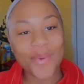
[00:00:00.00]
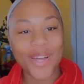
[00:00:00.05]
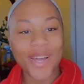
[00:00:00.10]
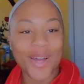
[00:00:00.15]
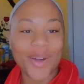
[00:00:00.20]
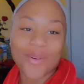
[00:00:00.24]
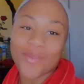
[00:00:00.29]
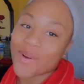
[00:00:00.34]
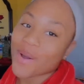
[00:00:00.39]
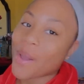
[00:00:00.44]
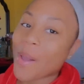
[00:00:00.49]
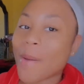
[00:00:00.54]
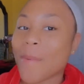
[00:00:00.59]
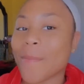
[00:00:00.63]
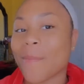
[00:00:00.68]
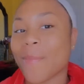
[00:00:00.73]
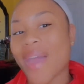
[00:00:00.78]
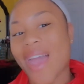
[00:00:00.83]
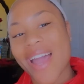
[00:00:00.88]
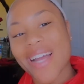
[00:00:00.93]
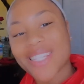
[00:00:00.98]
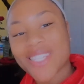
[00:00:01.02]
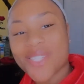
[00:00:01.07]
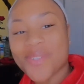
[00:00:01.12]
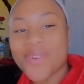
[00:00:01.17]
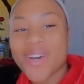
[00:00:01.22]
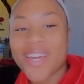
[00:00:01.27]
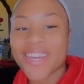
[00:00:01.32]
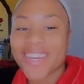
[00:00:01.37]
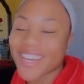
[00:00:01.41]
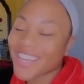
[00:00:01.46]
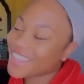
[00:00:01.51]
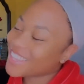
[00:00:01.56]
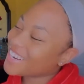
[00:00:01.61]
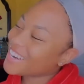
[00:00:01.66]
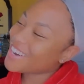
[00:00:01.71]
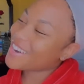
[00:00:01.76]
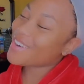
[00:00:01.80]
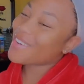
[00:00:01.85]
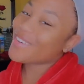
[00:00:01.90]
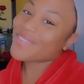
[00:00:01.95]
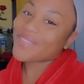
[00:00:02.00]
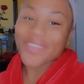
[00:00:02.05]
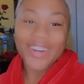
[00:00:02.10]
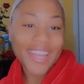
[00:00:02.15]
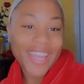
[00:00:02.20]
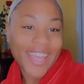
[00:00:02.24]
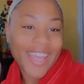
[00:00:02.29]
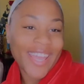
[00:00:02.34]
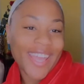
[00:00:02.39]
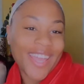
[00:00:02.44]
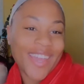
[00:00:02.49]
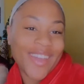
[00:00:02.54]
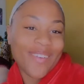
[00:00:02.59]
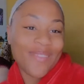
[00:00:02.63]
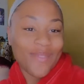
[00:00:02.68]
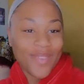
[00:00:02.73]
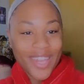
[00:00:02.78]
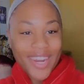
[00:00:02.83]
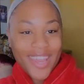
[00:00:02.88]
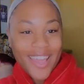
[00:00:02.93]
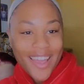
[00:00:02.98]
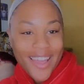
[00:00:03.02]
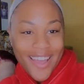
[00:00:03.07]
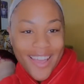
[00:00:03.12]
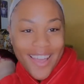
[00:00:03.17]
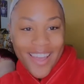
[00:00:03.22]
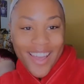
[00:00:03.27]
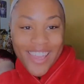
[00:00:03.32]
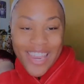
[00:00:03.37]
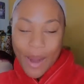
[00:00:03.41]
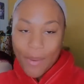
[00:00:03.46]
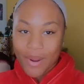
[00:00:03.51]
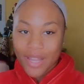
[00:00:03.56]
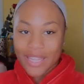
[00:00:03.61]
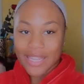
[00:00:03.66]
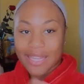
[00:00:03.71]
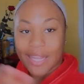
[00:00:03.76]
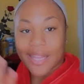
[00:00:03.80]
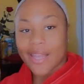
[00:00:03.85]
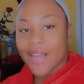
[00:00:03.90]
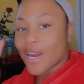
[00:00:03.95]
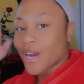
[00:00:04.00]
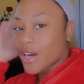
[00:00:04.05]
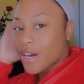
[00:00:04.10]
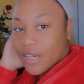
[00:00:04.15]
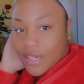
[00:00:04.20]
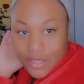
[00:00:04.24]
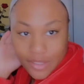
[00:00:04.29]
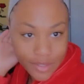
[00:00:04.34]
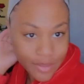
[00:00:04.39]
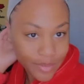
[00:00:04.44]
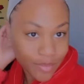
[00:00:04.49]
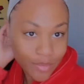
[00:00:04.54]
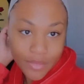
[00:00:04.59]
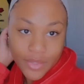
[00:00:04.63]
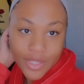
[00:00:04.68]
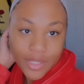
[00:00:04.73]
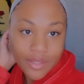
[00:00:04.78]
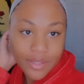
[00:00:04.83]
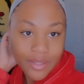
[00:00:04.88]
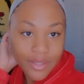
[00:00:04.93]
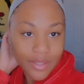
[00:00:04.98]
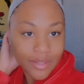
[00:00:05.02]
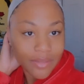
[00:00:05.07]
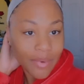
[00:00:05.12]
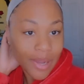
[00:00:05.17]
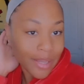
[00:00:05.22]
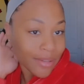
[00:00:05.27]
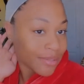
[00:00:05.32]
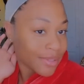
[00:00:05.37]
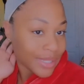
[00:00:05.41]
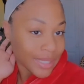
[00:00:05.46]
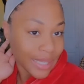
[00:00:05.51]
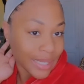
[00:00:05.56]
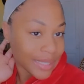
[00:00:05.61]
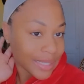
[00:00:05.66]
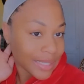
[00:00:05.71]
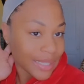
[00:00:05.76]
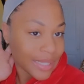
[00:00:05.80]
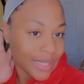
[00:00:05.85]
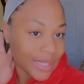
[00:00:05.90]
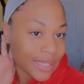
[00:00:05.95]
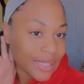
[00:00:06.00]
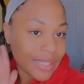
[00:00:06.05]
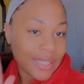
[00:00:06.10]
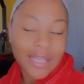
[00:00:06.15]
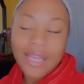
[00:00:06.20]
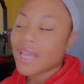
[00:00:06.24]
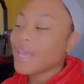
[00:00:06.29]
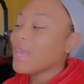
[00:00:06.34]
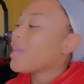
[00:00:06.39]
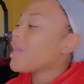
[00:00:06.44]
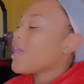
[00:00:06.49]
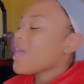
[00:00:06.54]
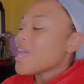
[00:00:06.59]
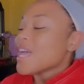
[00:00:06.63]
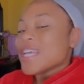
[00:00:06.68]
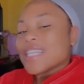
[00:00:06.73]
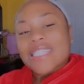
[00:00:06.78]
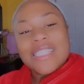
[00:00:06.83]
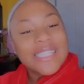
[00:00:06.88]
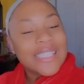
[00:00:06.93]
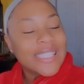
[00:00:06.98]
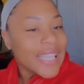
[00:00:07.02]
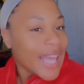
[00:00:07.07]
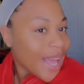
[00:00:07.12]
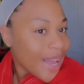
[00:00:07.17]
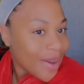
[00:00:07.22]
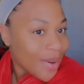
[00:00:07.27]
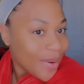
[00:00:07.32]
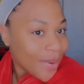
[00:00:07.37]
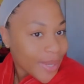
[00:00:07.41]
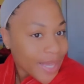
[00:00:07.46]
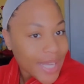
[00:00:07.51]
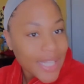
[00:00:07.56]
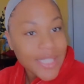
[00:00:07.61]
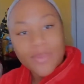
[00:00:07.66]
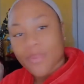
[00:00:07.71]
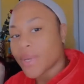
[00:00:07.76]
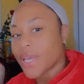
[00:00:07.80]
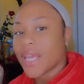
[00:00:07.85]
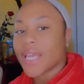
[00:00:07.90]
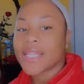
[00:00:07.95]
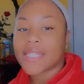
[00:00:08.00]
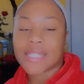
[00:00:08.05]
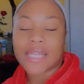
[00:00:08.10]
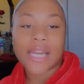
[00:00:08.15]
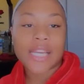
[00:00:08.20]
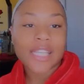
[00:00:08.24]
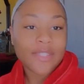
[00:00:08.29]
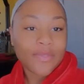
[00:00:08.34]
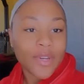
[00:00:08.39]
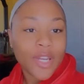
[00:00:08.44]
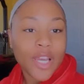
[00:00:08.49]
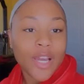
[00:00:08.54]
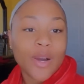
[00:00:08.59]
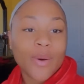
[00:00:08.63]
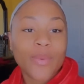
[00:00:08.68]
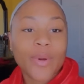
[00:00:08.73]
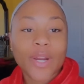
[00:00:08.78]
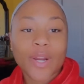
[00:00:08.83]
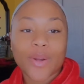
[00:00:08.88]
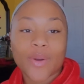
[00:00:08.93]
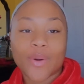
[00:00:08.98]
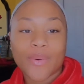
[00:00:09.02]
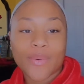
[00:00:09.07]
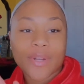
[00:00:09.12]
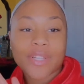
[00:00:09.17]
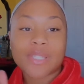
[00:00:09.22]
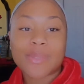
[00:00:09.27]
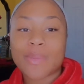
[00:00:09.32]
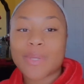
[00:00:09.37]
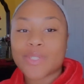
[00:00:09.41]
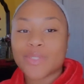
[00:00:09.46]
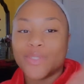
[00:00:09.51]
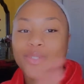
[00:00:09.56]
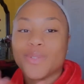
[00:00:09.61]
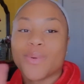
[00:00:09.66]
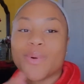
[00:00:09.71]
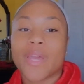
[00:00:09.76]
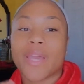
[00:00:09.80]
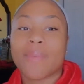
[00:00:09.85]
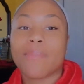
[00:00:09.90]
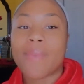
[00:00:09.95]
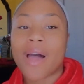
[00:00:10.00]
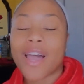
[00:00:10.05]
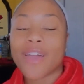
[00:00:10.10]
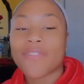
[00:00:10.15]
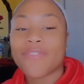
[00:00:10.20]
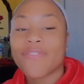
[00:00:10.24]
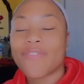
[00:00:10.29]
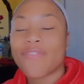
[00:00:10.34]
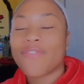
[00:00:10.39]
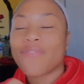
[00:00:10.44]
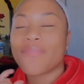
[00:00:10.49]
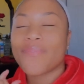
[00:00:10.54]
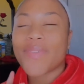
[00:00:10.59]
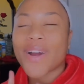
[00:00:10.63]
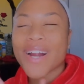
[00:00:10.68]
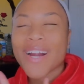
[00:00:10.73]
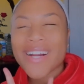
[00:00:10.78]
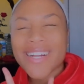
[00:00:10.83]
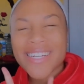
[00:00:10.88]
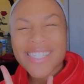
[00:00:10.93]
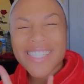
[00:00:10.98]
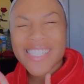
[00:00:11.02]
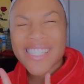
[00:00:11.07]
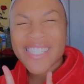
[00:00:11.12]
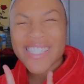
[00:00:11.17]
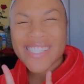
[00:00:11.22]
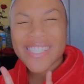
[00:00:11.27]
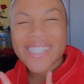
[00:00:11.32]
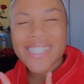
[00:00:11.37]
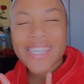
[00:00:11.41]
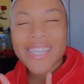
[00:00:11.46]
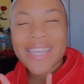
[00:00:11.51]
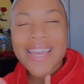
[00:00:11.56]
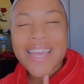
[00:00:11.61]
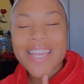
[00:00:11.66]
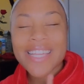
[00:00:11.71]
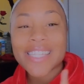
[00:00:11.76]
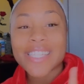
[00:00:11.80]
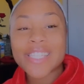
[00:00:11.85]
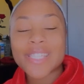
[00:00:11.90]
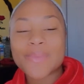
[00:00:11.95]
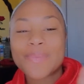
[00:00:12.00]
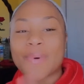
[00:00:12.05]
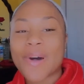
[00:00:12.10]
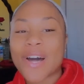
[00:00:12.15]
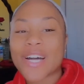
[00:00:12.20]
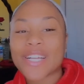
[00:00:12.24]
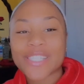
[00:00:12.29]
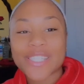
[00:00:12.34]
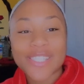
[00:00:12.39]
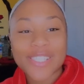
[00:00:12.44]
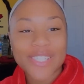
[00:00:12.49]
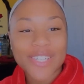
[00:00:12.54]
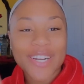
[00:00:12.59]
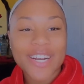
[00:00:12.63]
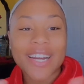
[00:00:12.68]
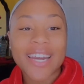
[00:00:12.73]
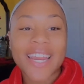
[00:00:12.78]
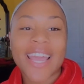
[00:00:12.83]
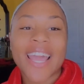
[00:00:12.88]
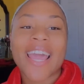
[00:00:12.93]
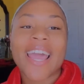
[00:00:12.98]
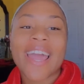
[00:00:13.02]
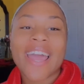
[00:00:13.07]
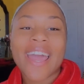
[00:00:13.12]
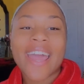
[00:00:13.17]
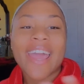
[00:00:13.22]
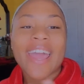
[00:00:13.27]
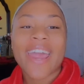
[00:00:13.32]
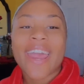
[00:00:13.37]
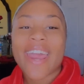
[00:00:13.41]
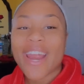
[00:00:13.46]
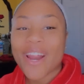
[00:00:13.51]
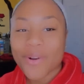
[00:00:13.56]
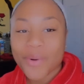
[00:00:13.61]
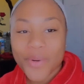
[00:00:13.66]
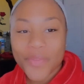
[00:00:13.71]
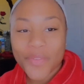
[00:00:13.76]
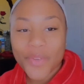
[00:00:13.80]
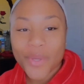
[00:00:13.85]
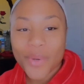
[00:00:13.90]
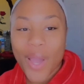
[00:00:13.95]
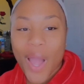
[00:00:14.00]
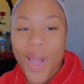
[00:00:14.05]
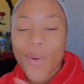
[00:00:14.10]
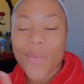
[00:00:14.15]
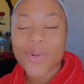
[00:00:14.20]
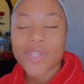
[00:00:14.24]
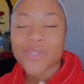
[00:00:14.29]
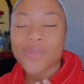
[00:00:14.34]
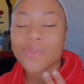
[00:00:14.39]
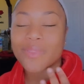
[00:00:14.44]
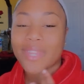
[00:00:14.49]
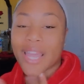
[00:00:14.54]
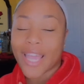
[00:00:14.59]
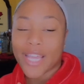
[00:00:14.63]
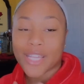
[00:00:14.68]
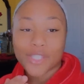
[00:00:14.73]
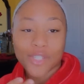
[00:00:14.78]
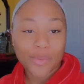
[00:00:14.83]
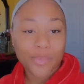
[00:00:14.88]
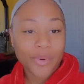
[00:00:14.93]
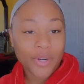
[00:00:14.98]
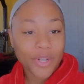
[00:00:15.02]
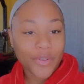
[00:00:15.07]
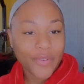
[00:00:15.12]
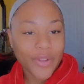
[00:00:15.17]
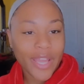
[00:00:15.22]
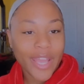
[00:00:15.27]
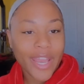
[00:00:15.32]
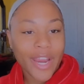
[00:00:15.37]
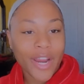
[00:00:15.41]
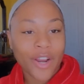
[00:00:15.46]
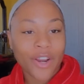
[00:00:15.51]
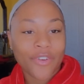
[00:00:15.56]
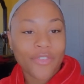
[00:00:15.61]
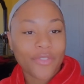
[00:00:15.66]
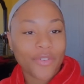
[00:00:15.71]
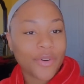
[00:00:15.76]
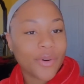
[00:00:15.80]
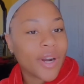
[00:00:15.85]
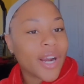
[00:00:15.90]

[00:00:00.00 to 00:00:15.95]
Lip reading: Welcome back to another freaking video. Y'all probably like, girl, why you look like that? So, guess what? In today's video, we're going to be doing my first sponsored hair review. I want to thank Supernova Hair for